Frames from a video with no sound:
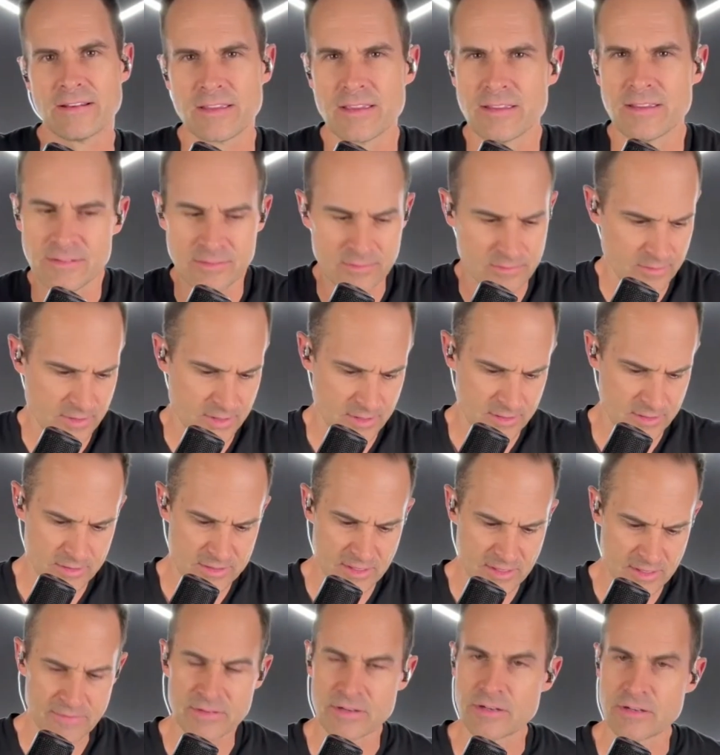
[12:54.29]
Can you
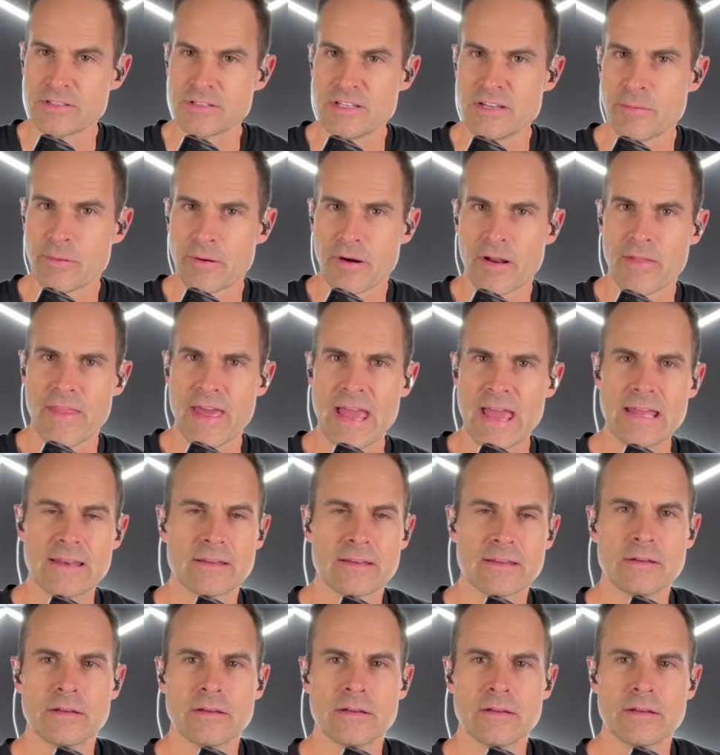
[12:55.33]
dive a little deeper on that?